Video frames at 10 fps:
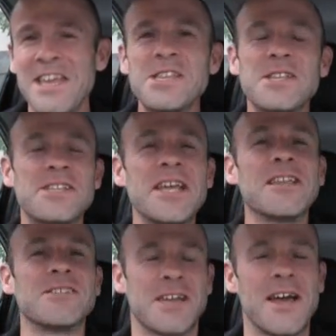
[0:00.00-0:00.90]
the deal
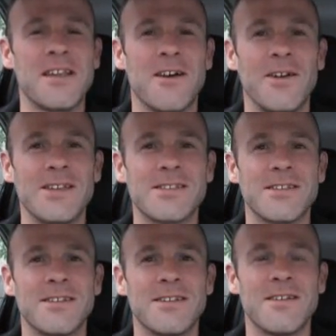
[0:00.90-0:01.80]
as I know it.
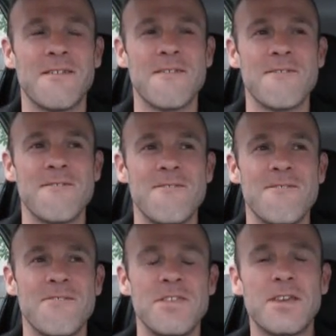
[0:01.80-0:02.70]

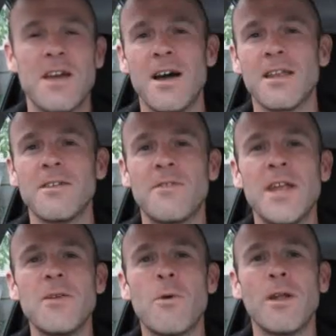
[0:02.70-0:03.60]
You can't love
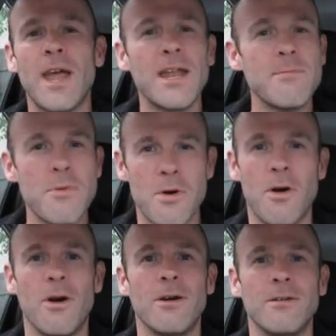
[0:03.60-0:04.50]
anyone any
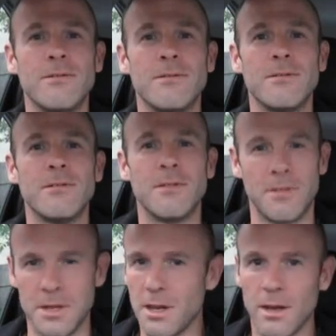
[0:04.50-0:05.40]
more
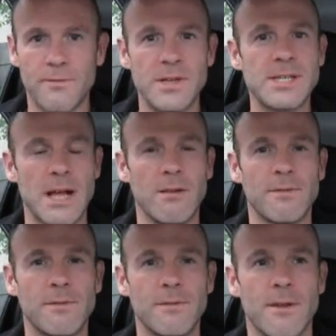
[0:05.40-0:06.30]
than you love
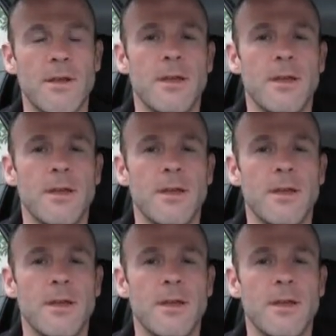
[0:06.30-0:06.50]
yourself.